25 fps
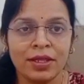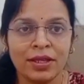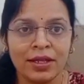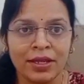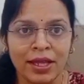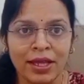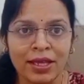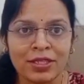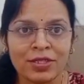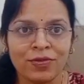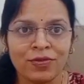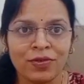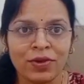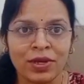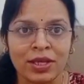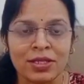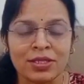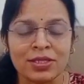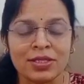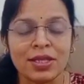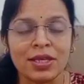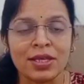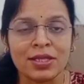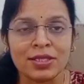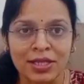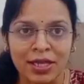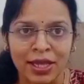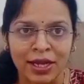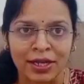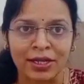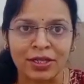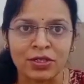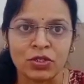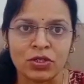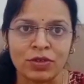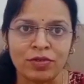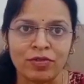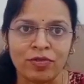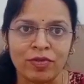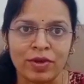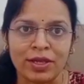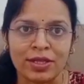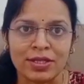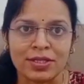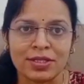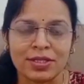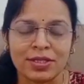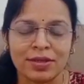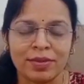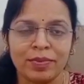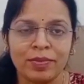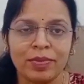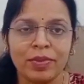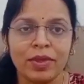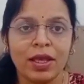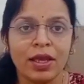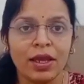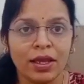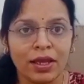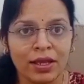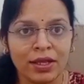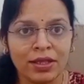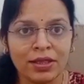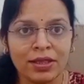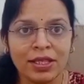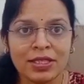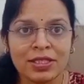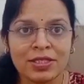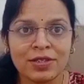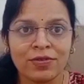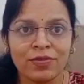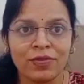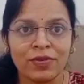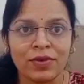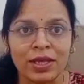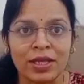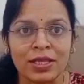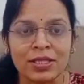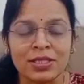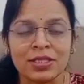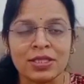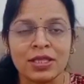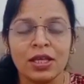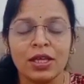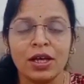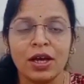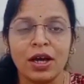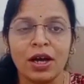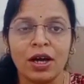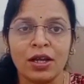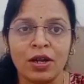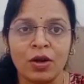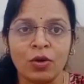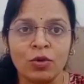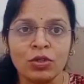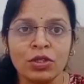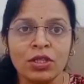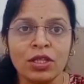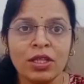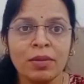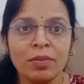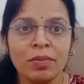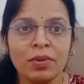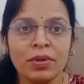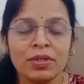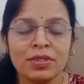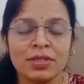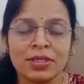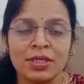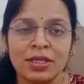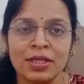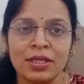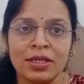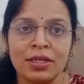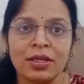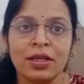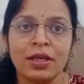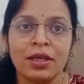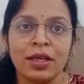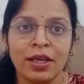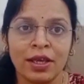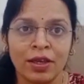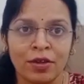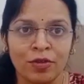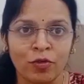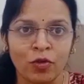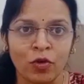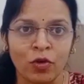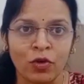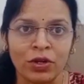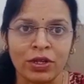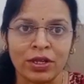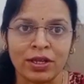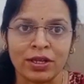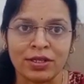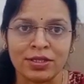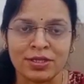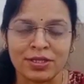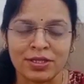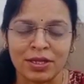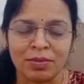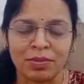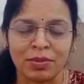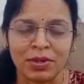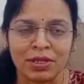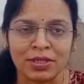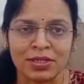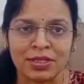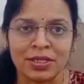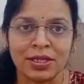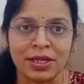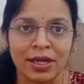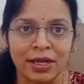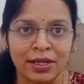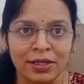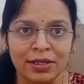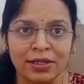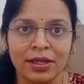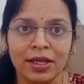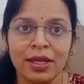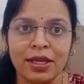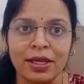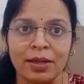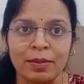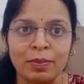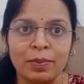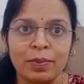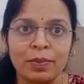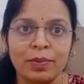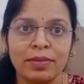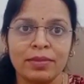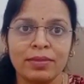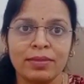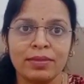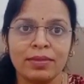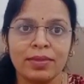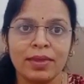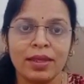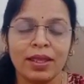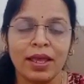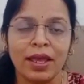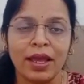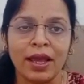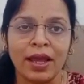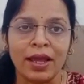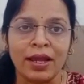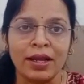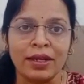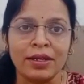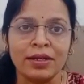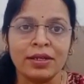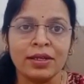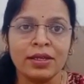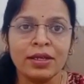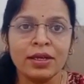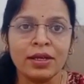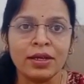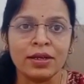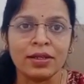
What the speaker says: The next phase is catagen phase. In this phase, around 3% hair follicles are present at a time, and